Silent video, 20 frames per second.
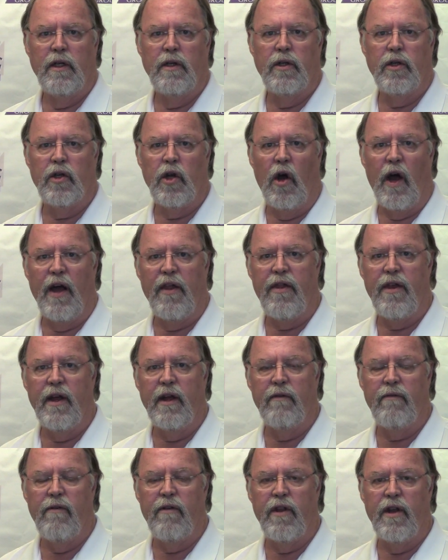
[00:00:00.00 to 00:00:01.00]
So I
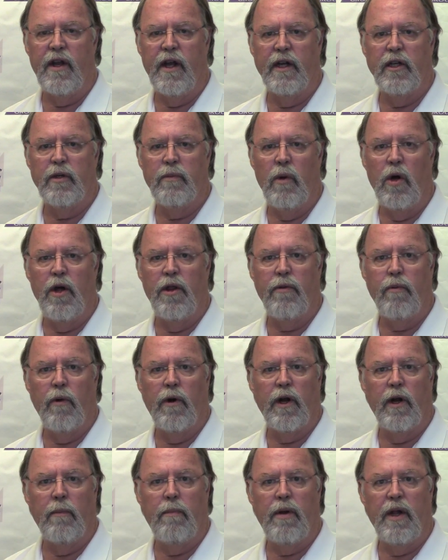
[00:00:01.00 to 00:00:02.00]
think for the next month,
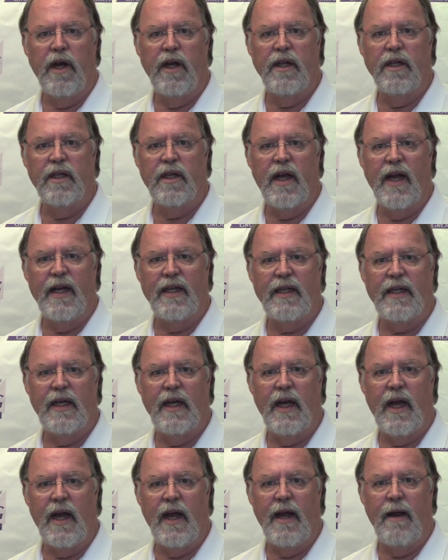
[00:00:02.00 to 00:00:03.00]
we're going to play this
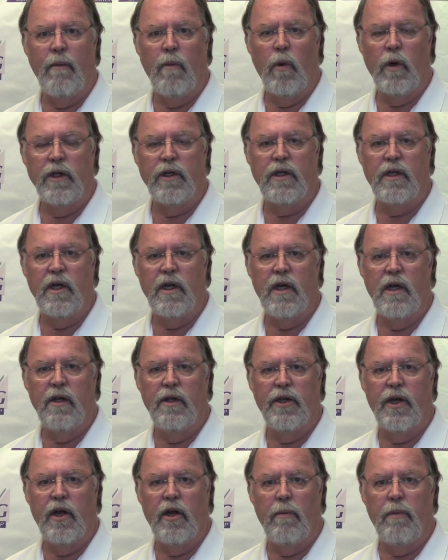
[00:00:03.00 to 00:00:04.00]
guessing game. What's the
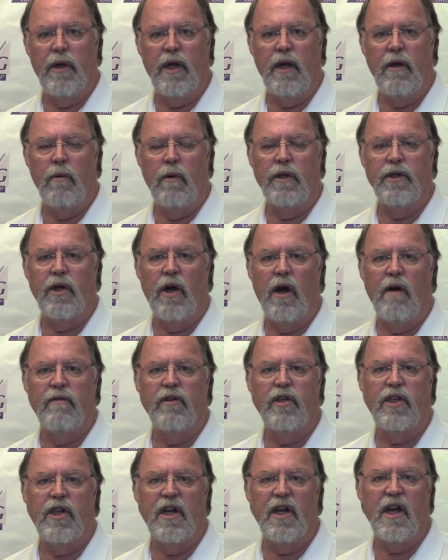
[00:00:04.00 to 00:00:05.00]
yield going to be? What's
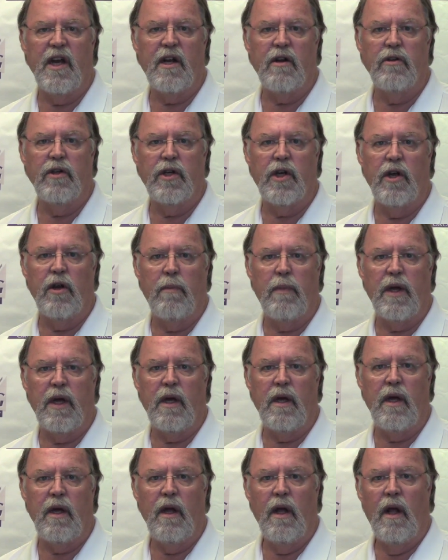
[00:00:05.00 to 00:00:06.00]
harvested acres going to
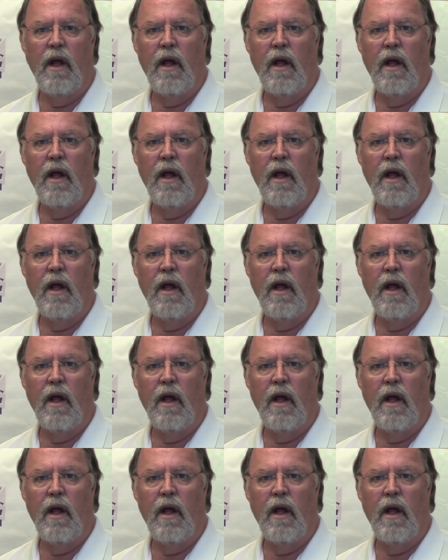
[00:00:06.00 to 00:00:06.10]
be?